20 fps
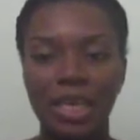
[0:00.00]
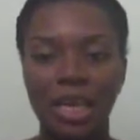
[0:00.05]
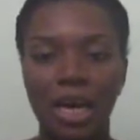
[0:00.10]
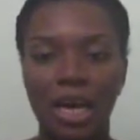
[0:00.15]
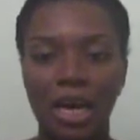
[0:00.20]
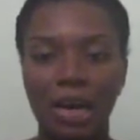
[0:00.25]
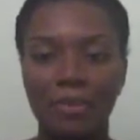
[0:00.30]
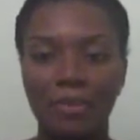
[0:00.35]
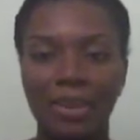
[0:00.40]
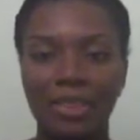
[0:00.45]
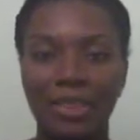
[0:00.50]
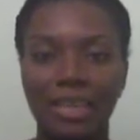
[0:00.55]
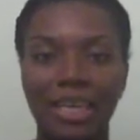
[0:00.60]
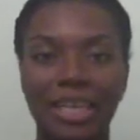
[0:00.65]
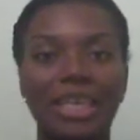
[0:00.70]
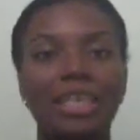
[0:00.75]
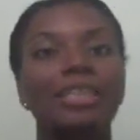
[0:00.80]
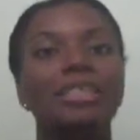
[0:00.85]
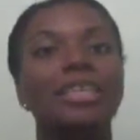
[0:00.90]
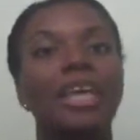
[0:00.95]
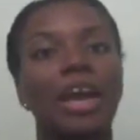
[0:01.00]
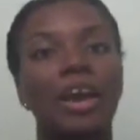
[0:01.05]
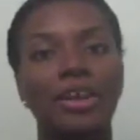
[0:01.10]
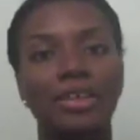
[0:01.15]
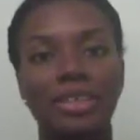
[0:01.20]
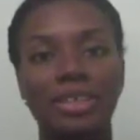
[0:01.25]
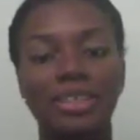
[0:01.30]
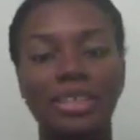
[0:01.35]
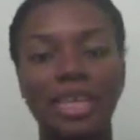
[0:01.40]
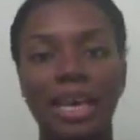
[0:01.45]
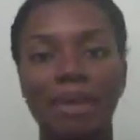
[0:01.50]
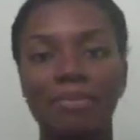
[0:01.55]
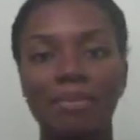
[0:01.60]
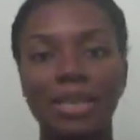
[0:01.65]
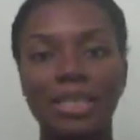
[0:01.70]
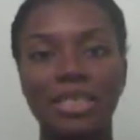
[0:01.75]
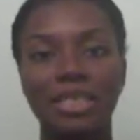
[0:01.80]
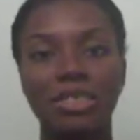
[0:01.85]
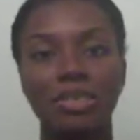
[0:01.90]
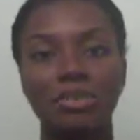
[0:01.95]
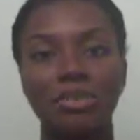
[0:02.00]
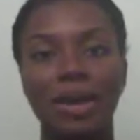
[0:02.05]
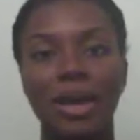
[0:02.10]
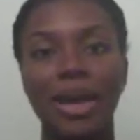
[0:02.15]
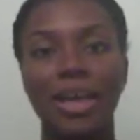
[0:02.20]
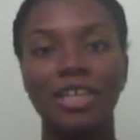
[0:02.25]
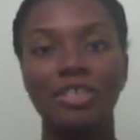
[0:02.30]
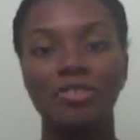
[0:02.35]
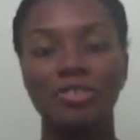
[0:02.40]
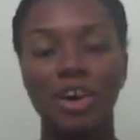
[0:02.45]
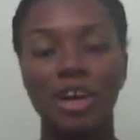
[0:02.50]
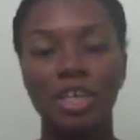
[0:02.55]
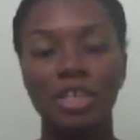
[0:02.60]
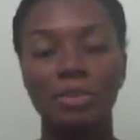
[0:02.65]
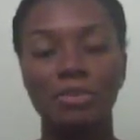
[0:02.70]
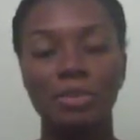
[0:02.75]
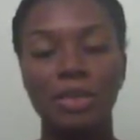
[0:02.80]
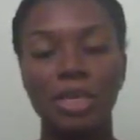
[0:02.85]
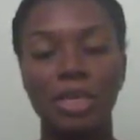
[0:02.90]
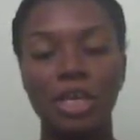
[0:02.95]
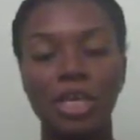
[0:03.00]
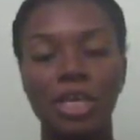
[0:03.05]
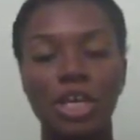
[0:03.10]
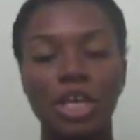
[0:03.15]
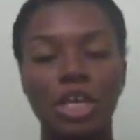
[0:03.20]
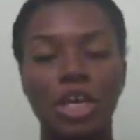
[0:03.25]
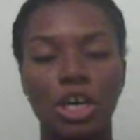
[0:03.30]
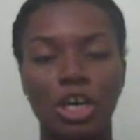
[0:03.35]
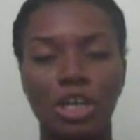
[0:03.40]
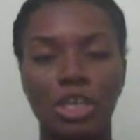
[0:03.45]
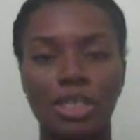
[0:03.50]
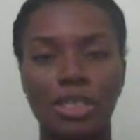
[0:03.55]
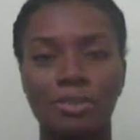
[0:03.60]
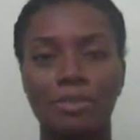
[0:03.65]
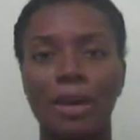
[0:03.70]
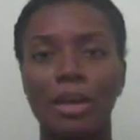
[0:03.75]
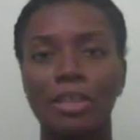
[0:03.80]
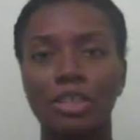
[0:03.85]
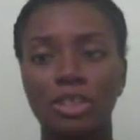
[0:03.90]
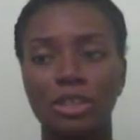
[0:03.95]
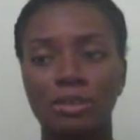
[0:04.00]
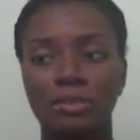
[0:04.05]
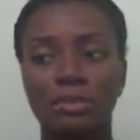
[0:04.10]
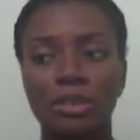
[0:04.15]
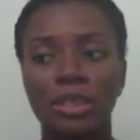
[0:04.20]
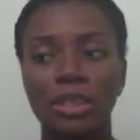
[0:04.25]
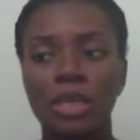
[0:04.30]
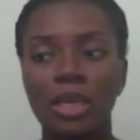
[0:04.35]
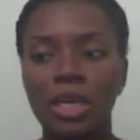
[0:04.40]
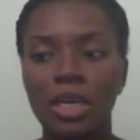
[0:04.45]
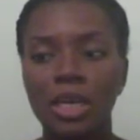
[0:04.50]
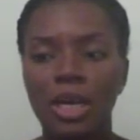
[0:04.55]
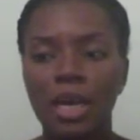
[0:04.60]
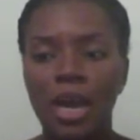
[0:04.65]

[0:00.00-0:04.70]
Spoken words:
I think he carried the same message away as far as being a good spouse to me.